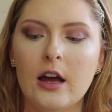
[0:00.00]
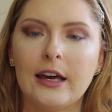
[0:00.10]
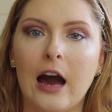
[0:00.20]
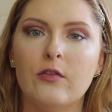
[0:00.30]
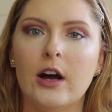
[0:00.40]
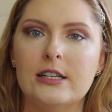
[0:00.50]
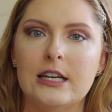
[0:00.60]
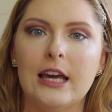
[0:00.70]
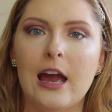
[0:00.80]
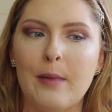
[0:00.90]
Kat Von
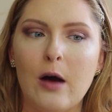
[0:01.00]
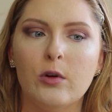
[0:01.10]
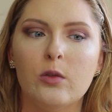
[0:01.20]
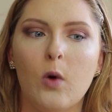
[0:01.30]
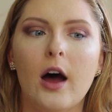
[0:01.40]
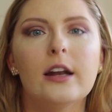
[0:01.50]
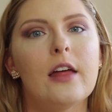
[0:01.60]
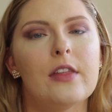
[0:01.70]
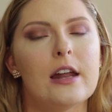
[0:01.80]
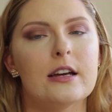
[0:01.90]
D came out with one
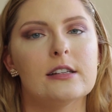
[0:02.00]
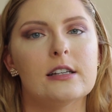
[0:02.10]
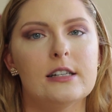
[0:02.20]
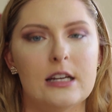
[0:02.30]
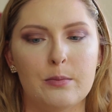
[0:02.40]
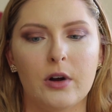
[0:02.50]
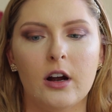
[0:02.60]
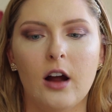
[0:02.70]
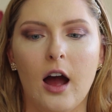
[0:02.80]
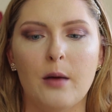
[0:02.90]
that is deeper